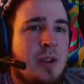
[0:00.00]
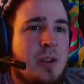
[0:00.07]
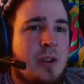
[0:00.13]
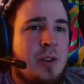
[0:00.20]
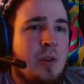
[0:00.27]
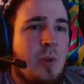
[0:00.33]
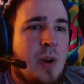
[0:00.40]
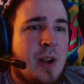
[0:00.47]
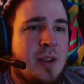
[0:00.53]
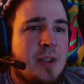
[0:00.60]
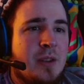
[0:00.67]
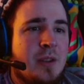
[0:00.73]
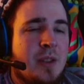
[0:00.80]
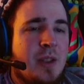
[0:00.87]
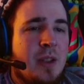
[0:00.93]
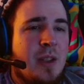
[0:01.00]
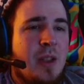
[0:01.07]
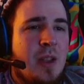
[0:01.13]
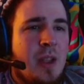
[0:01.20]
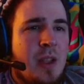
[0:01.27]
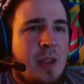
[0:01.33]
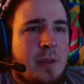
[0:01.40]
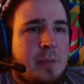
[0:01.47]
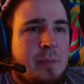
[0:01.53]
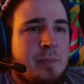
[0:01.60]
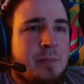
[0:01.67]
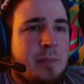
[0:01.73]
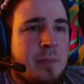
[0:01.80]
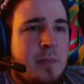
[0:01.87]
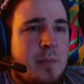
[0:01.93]
quads and everything.
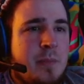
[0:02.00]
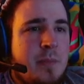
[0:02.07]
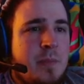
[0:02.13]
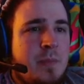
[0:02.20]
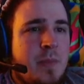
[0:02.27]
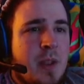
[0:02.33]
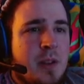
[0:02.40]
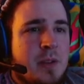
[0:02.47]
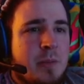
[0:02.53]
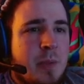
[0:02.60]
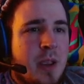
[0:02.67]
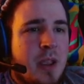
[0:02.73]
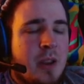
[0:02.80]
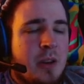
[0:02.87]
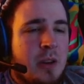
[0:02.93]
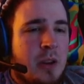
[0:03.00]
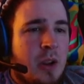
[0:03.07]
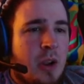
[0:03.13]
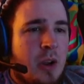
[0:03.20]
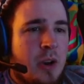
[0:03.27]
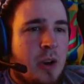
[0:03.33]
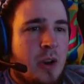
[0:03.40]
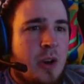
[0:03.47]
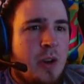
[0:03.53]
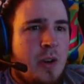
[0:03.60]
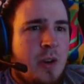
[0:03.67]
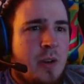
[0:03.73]
Let's make it longer.